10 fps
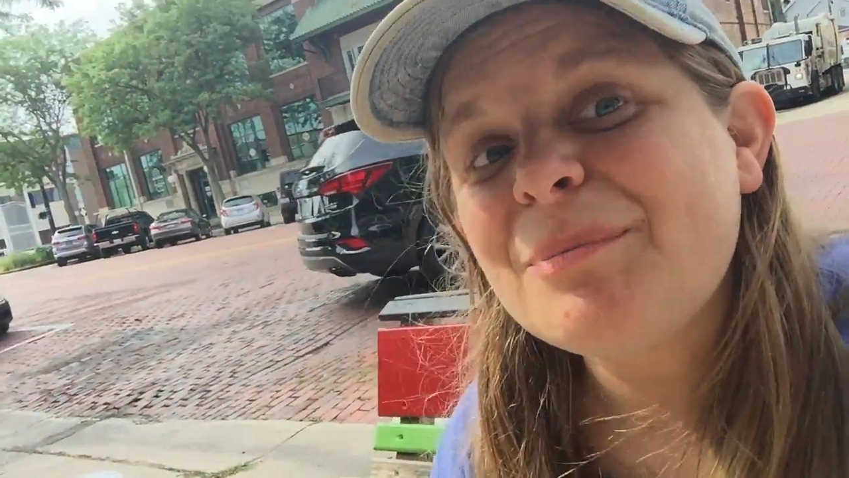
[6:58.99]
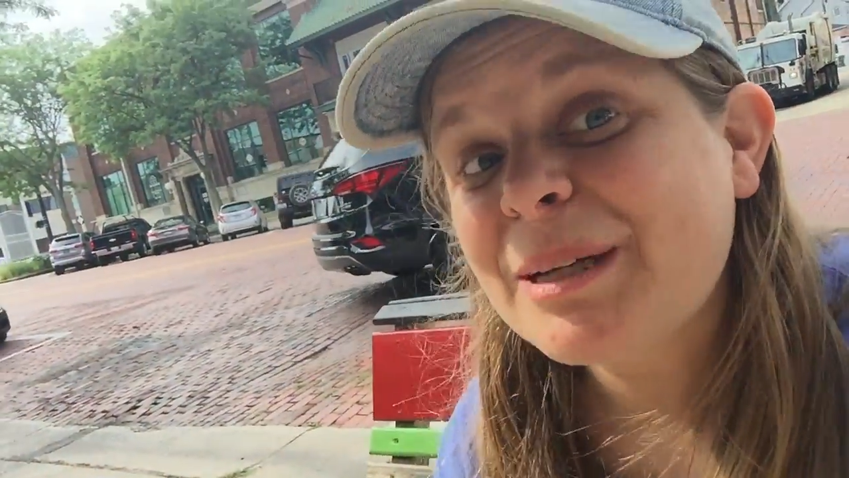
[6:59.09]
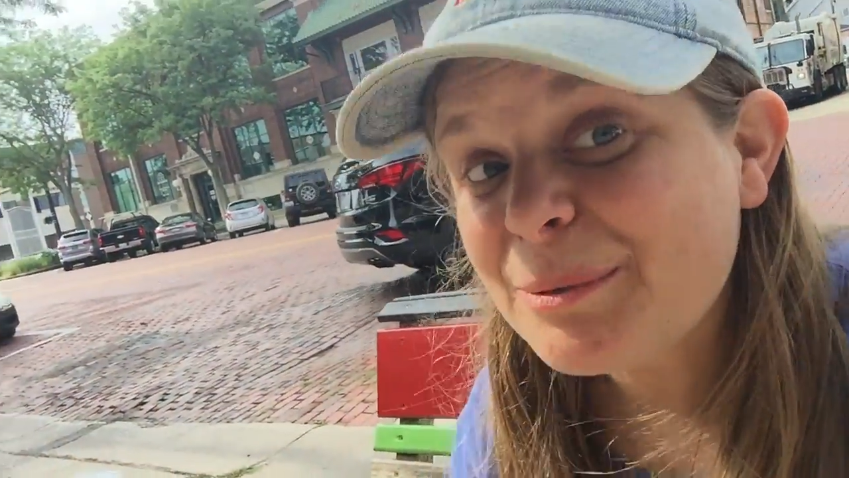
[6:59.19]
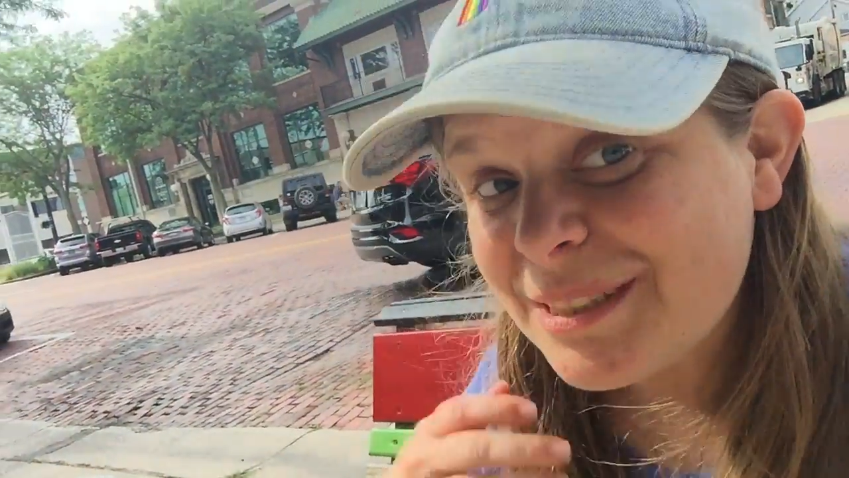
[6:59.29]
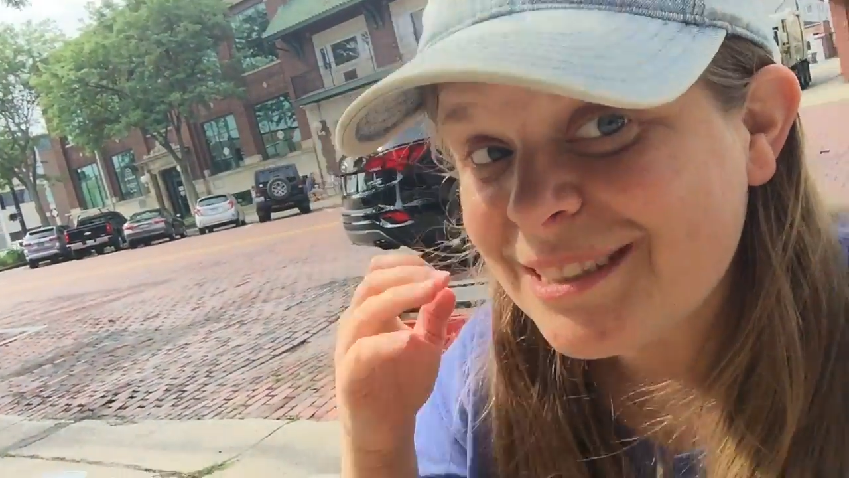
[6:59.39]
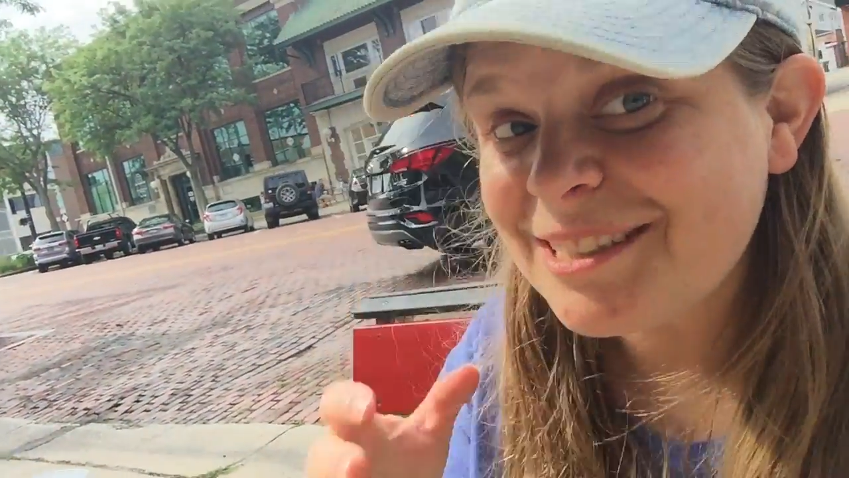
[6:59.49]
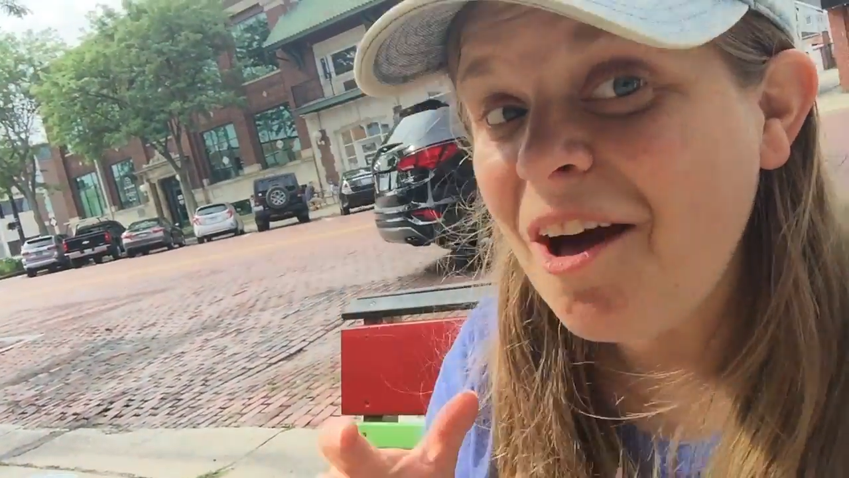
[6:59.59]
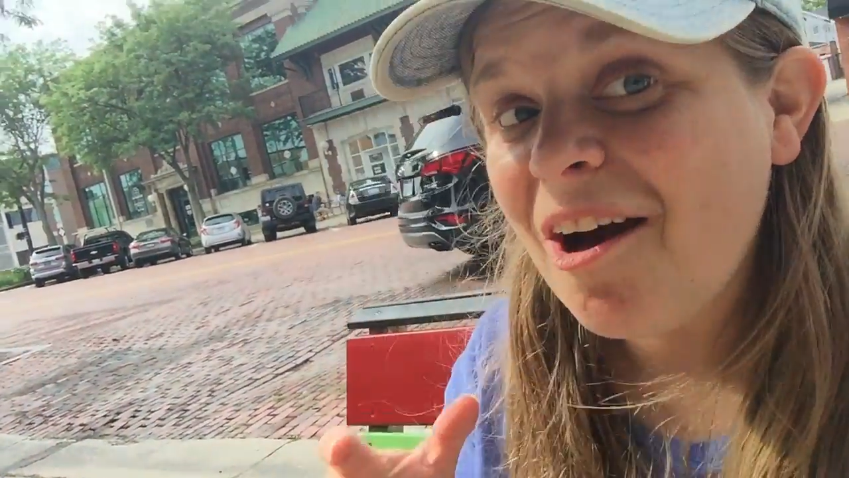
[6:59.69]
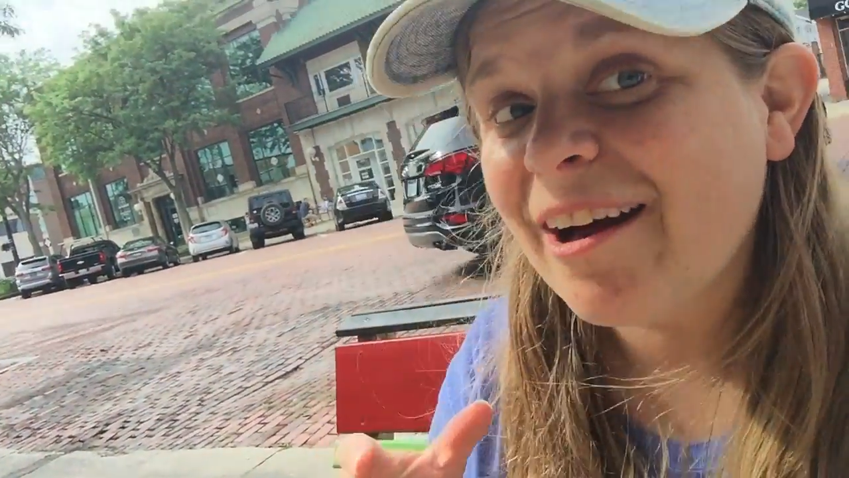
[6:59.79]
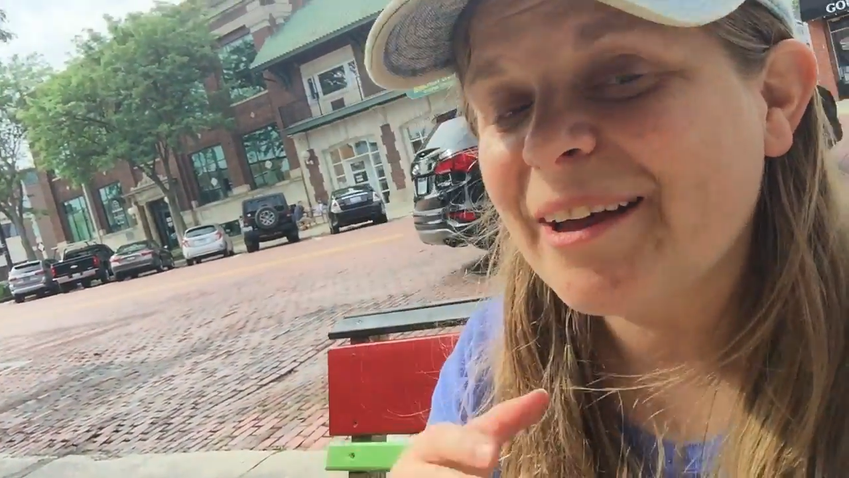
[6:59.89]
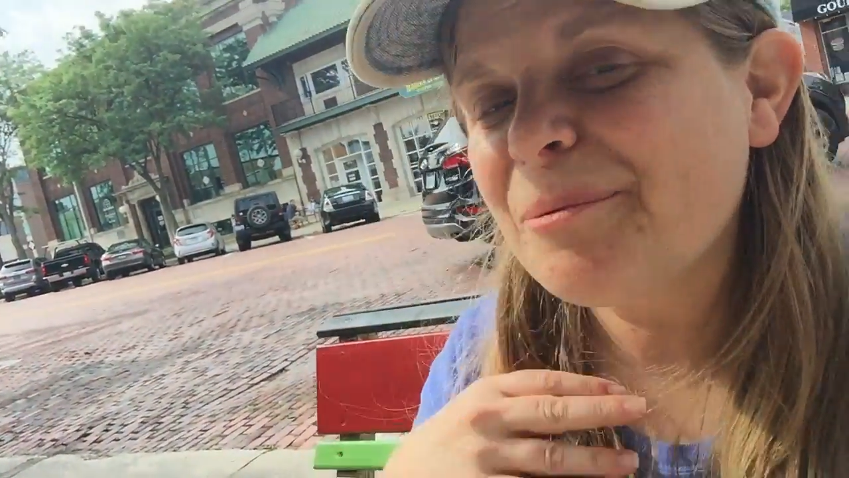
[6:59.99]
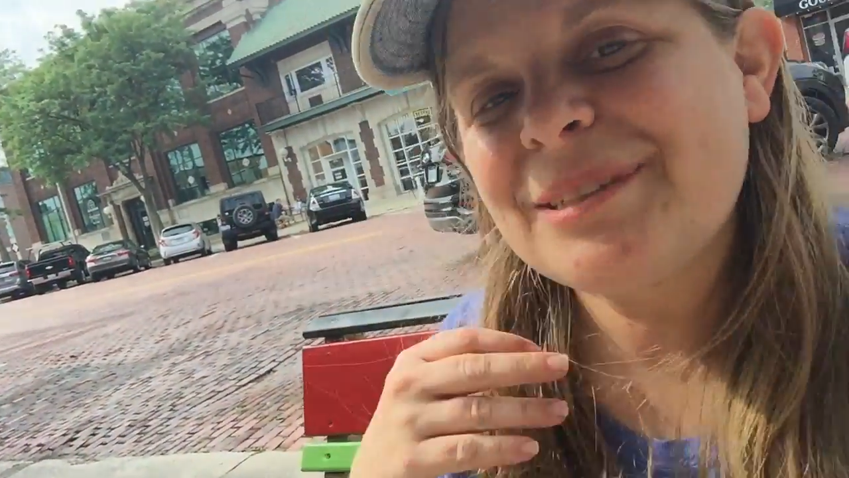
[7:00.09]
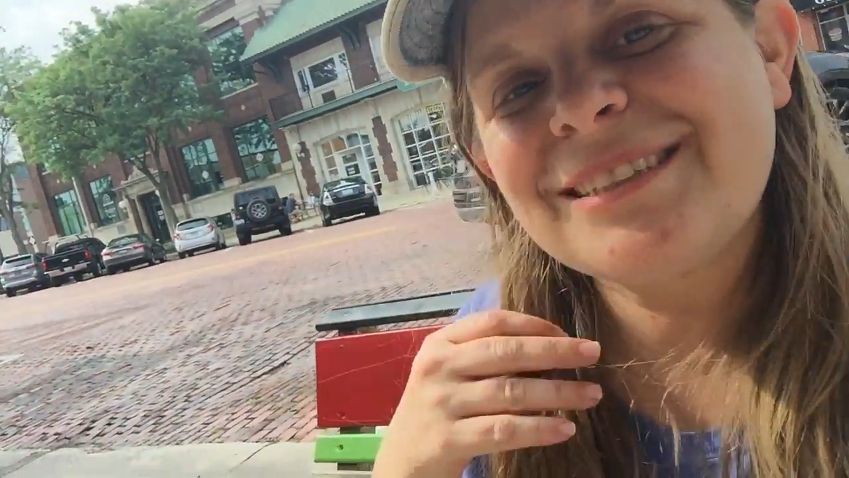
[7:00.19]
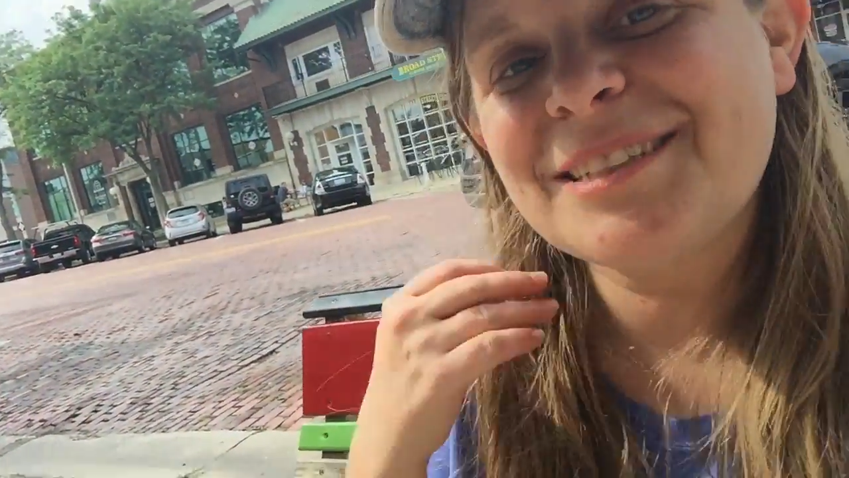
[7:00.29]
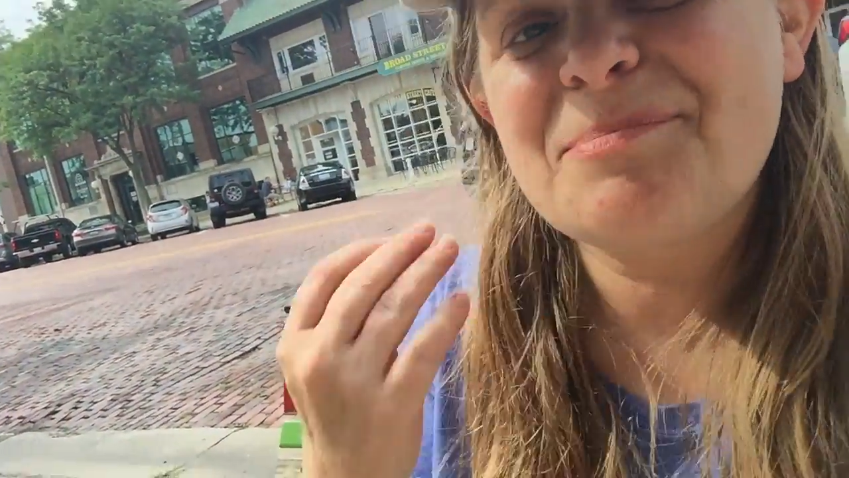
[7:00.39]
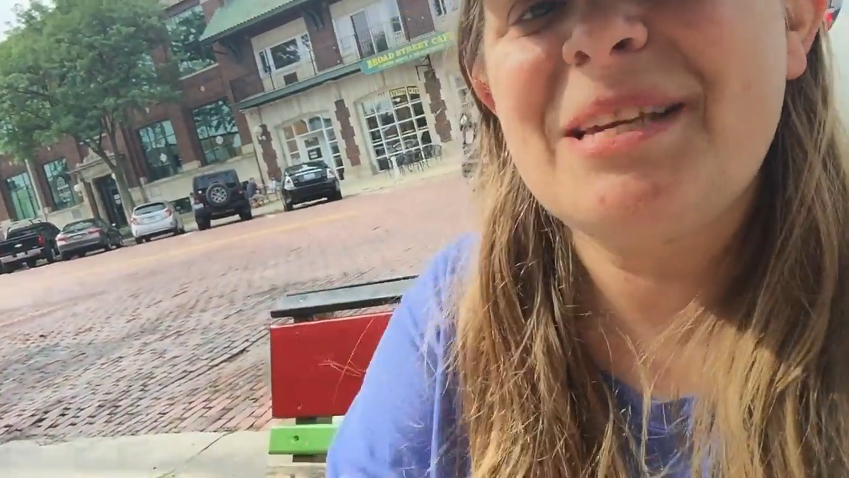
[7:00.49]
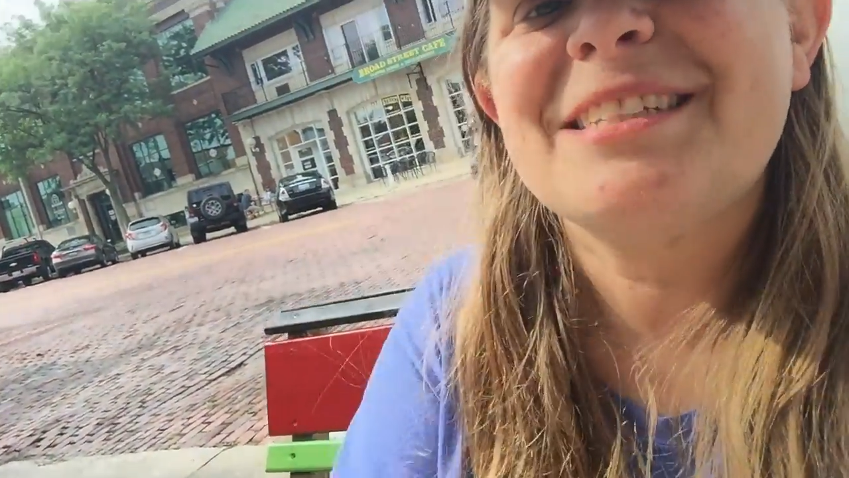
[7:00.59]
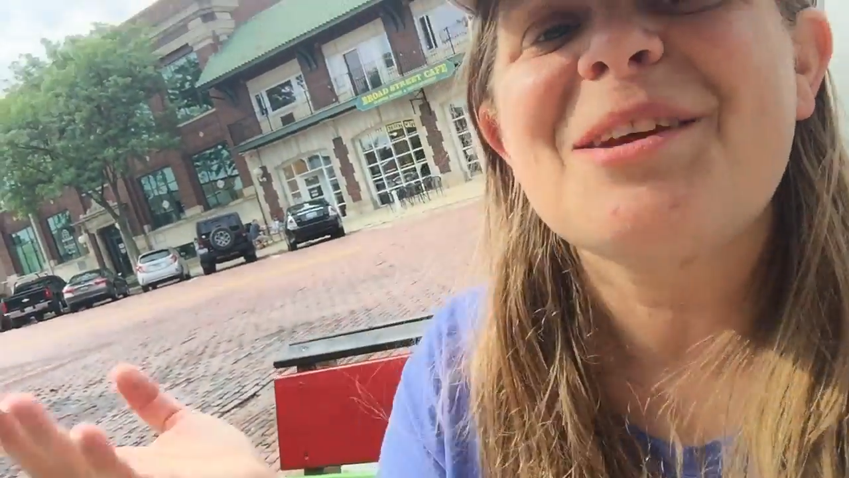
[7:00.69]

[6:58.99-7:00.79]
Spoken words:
but it was a song. It wasn't just me